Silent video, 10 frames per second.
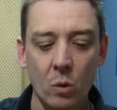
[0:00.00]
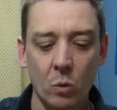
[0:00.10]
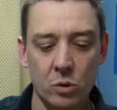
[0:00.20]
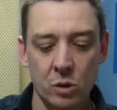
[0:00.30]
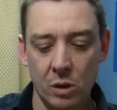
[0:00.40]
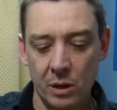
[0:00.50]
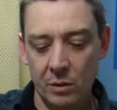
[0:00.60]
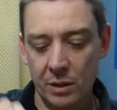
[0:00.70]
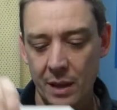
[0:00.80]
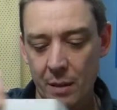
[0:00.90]
what's going
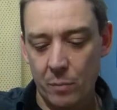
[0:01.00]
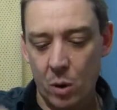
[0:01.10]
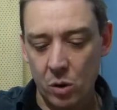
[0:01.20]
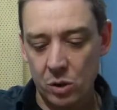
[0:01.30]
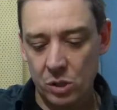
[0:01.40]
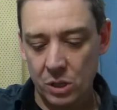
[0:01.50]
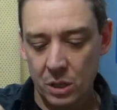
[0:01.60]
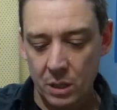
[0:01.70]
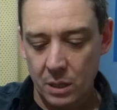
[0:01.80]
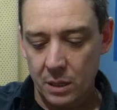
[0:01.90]
on in that box.
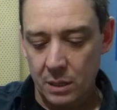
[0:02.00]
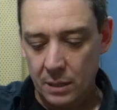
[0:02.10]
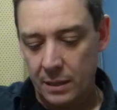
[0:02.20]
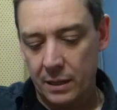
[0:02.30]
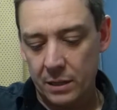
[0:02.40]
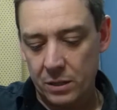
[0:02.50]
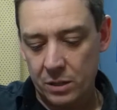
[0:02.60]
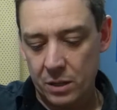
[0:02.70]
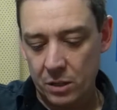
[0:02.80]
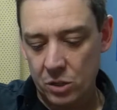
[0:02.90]

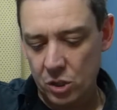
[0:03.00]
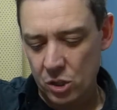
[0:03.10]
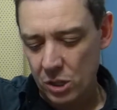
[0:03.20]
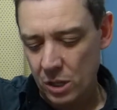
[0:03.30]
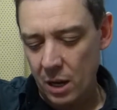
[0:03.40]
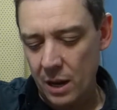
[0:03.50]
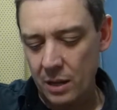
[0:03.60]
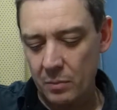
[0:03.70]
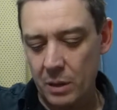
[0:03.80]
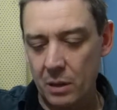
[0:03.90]
It's a slightly